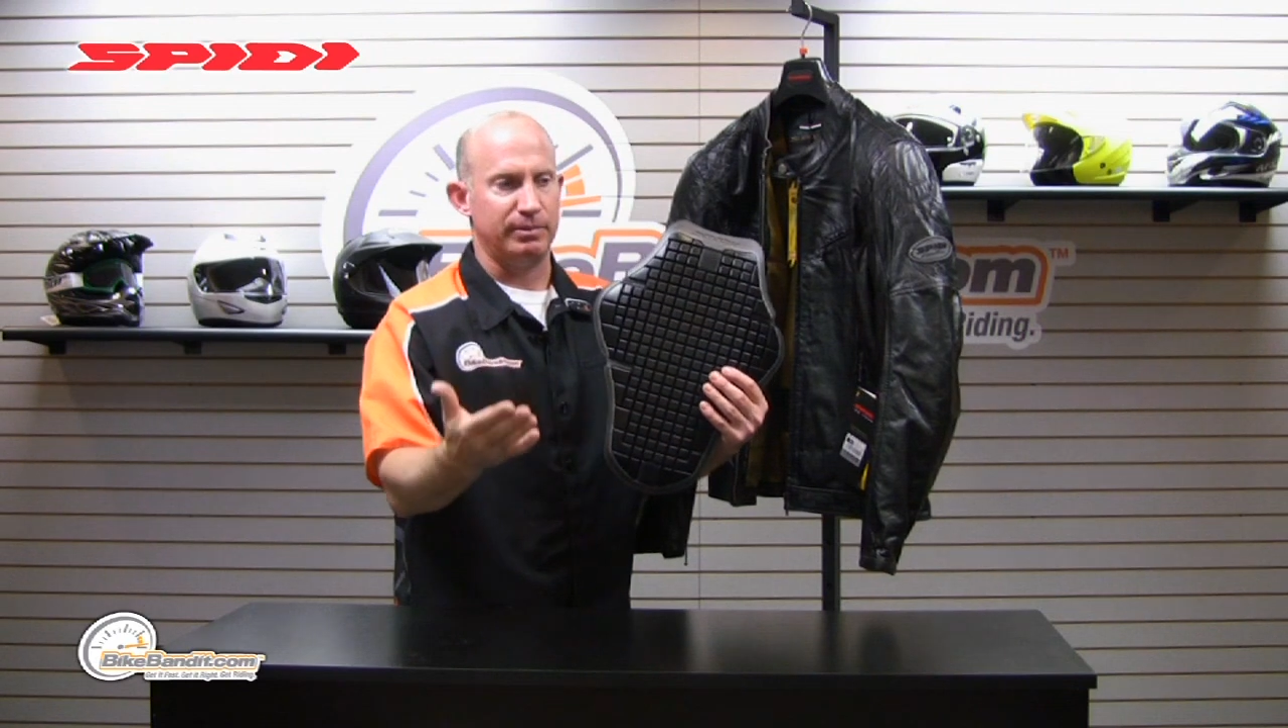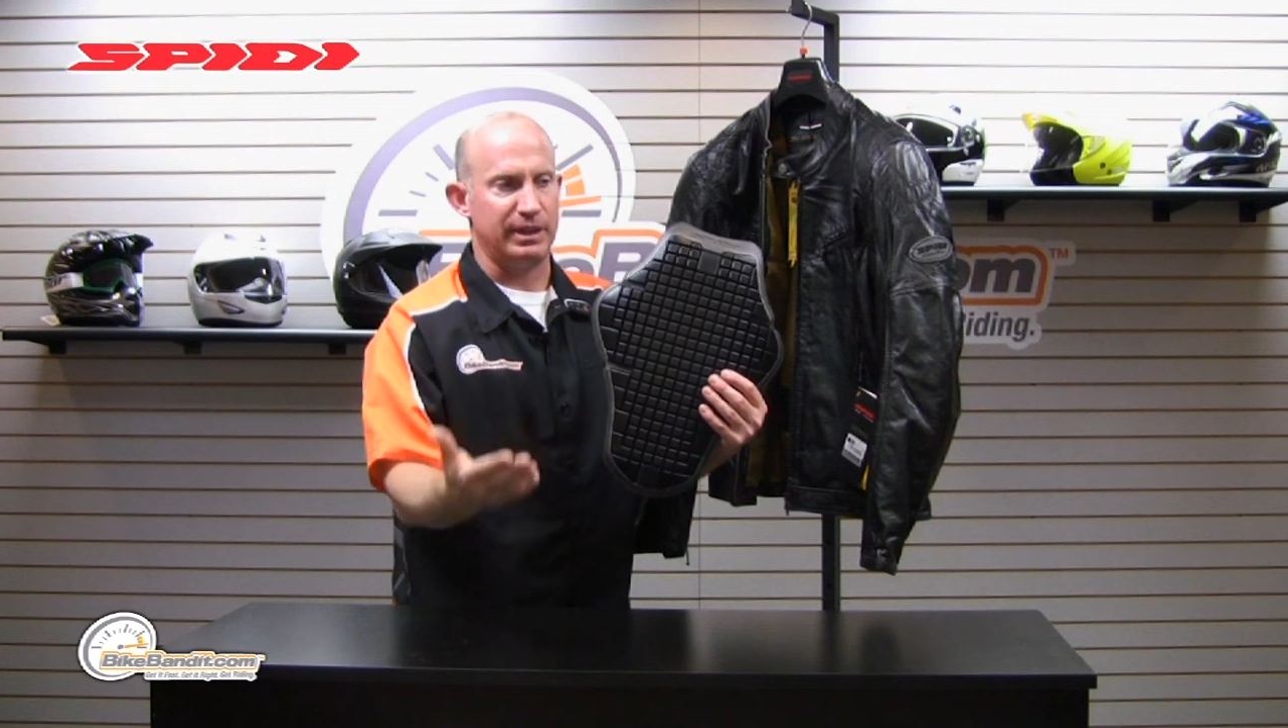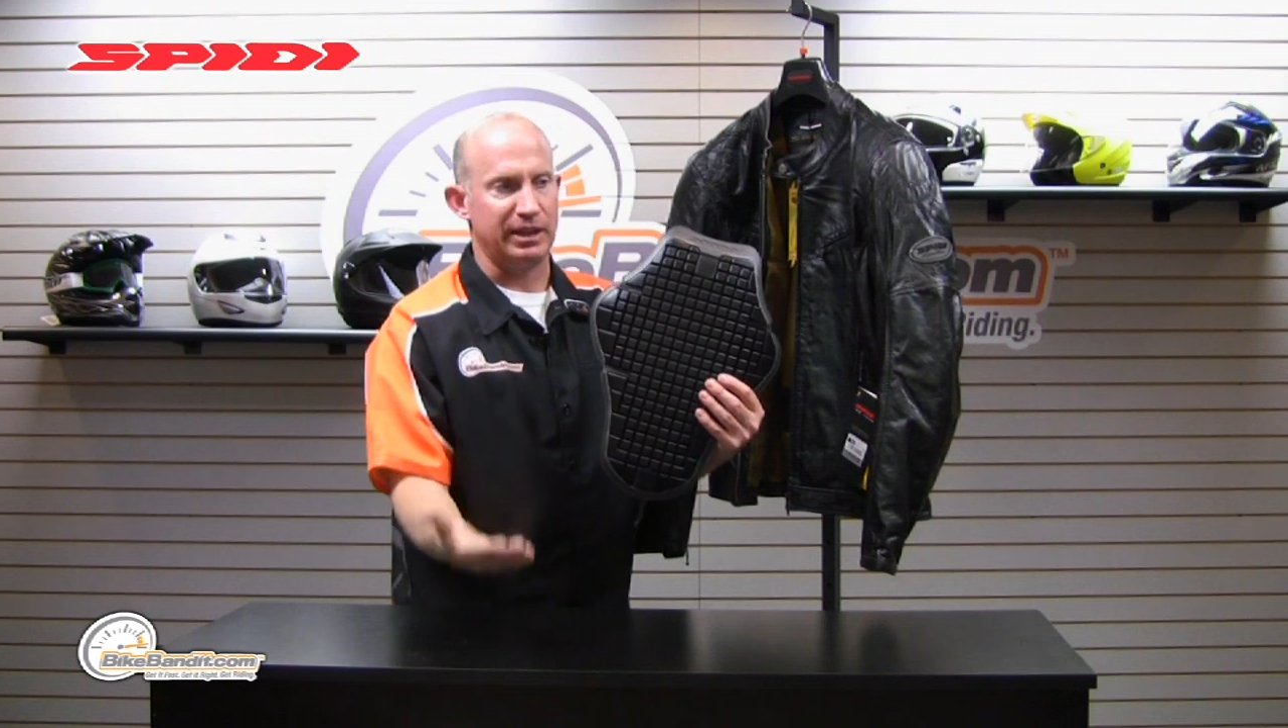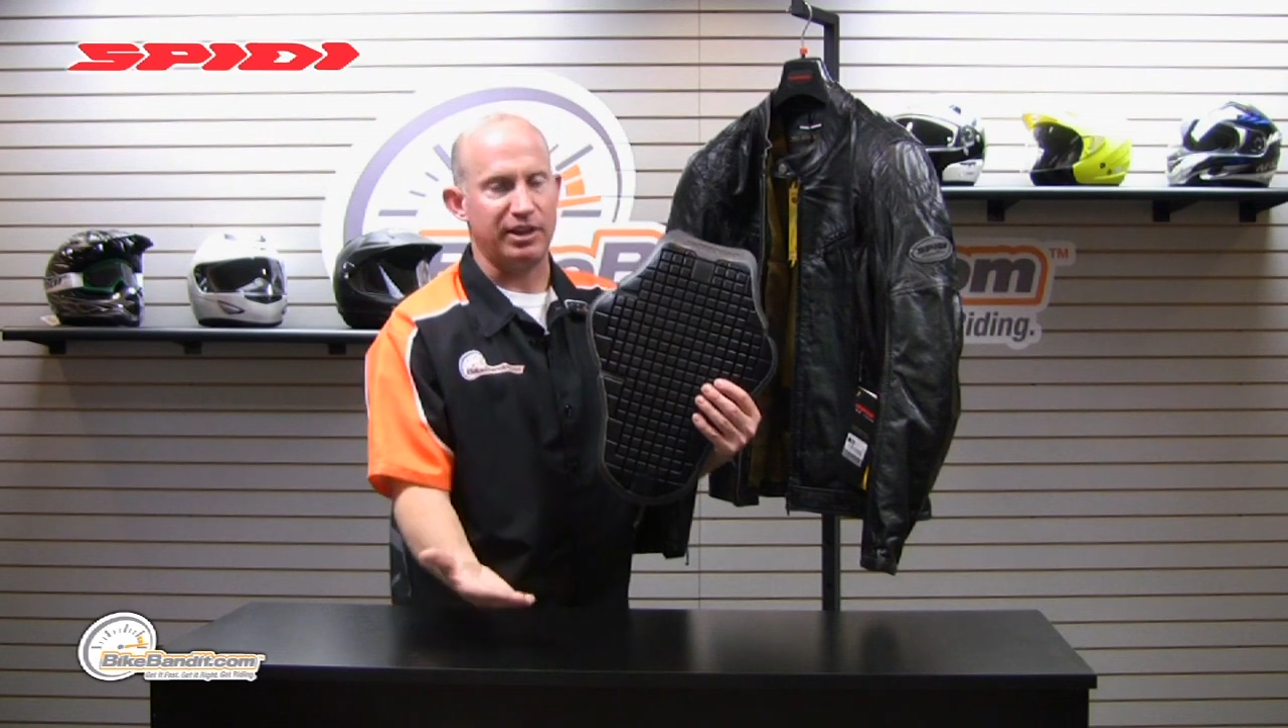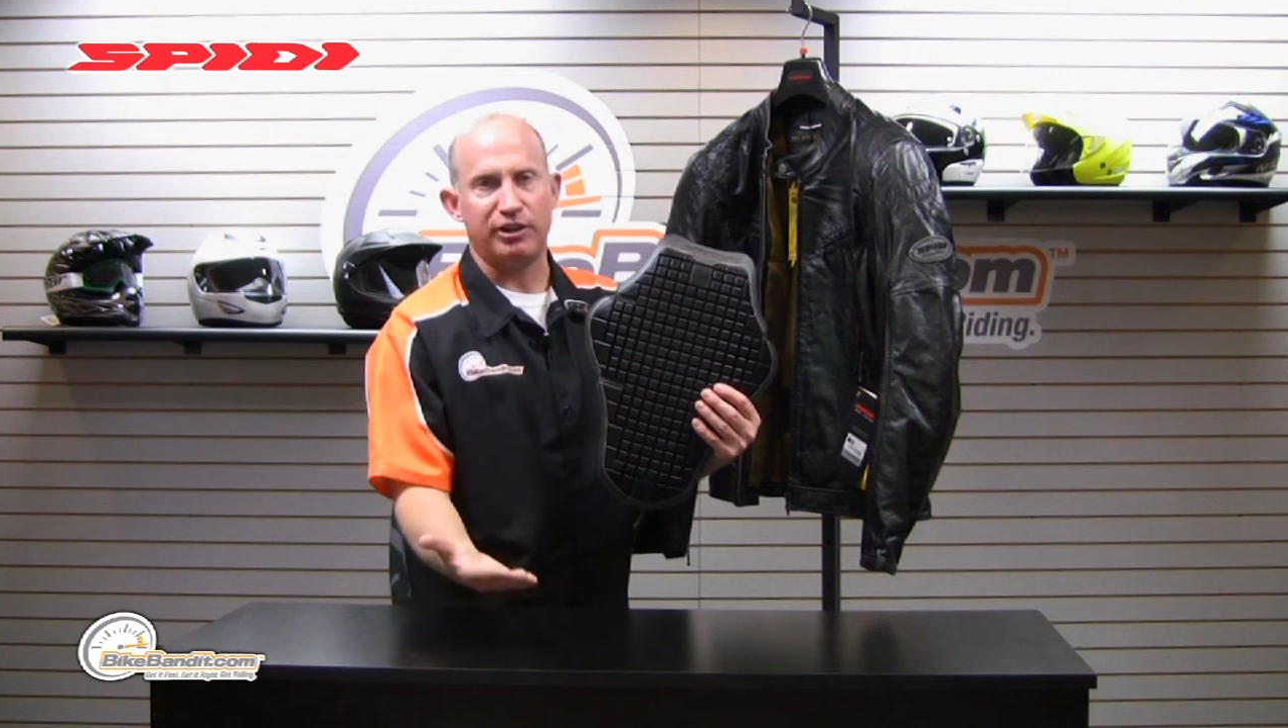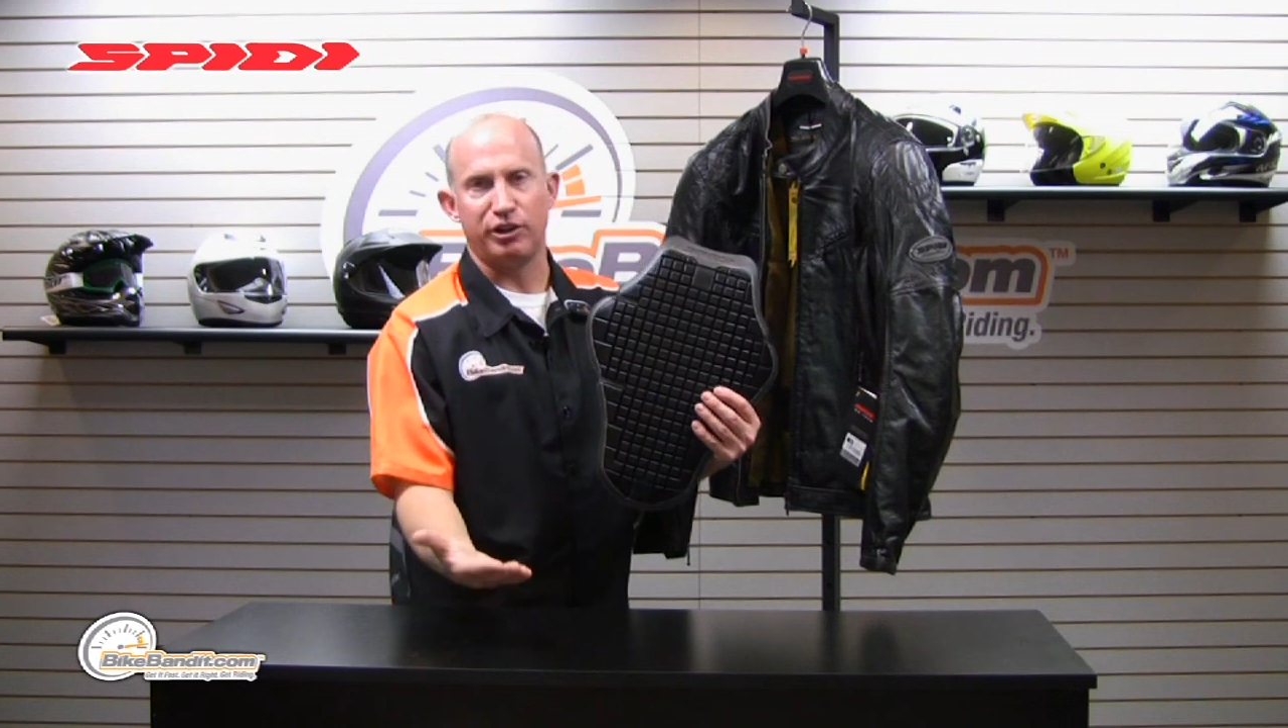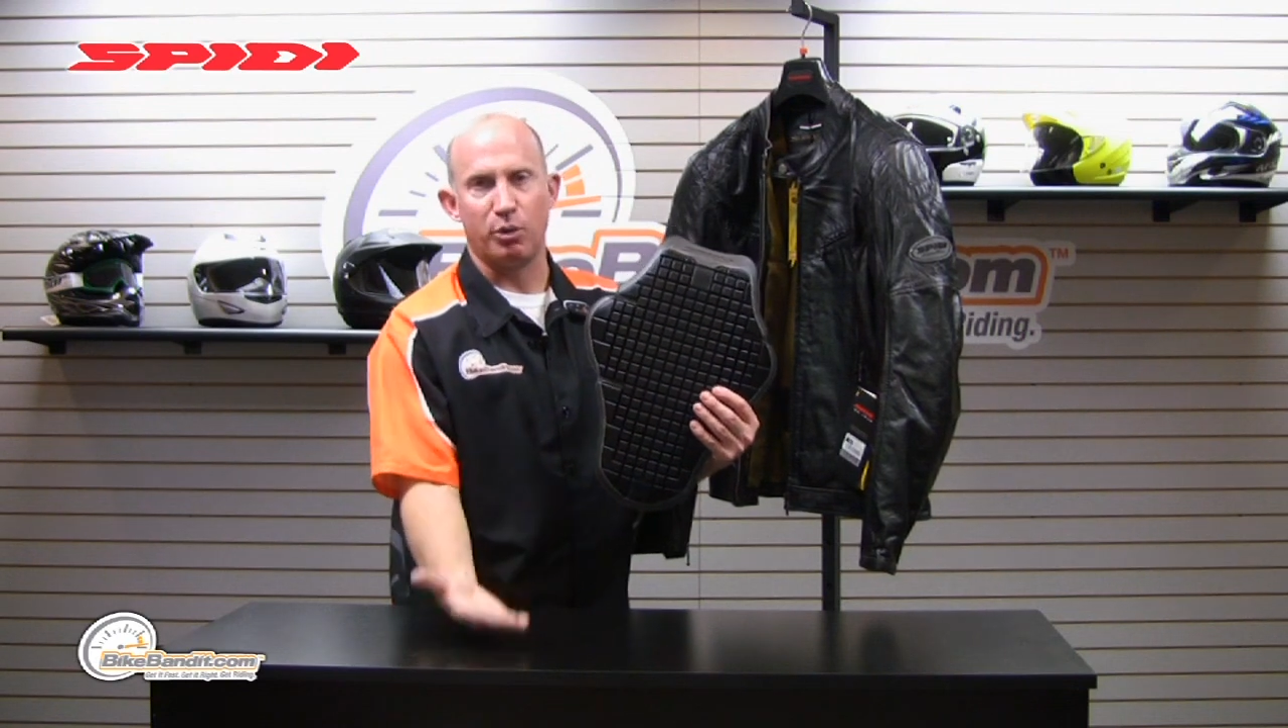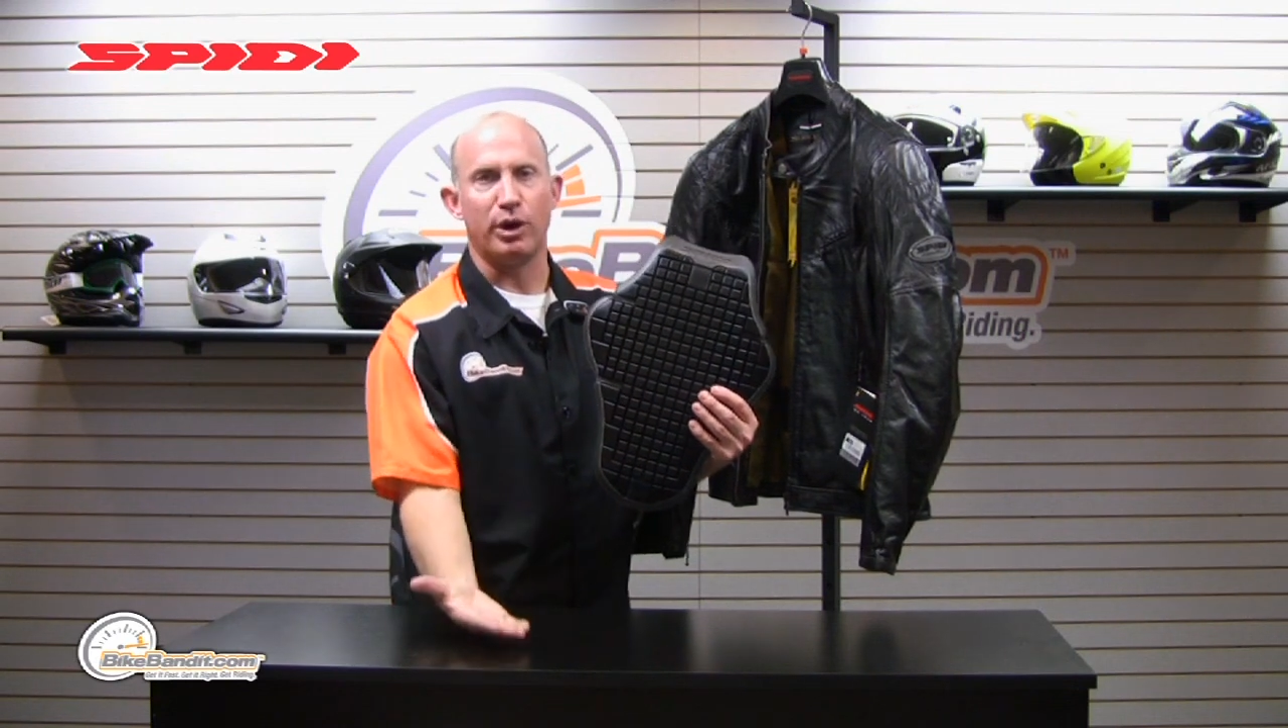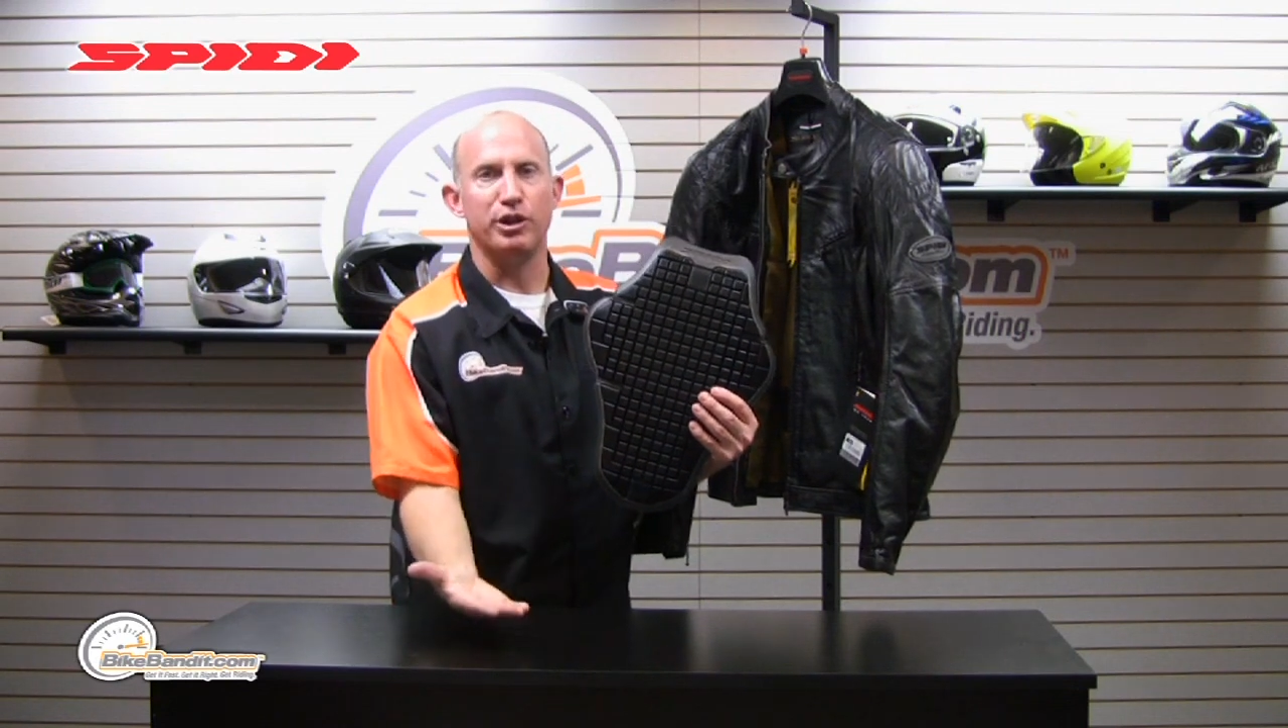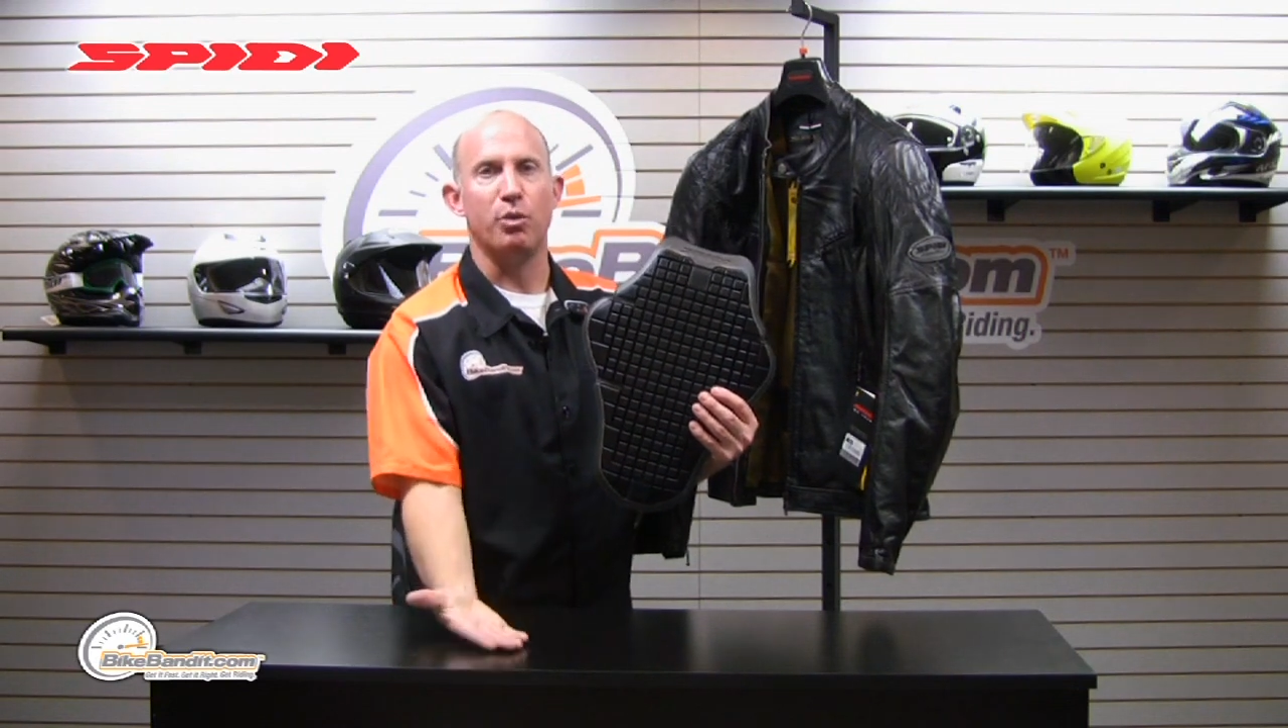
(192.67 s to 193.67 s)
that's actually
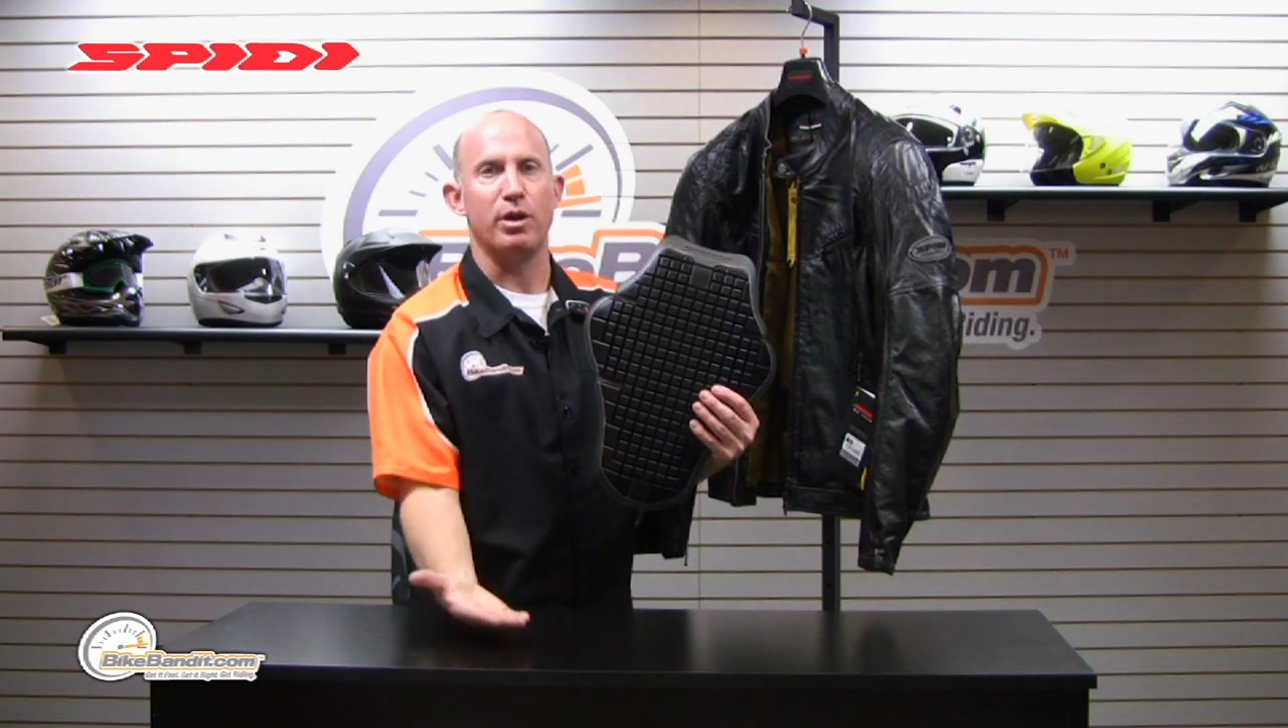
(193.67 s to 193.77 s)
where you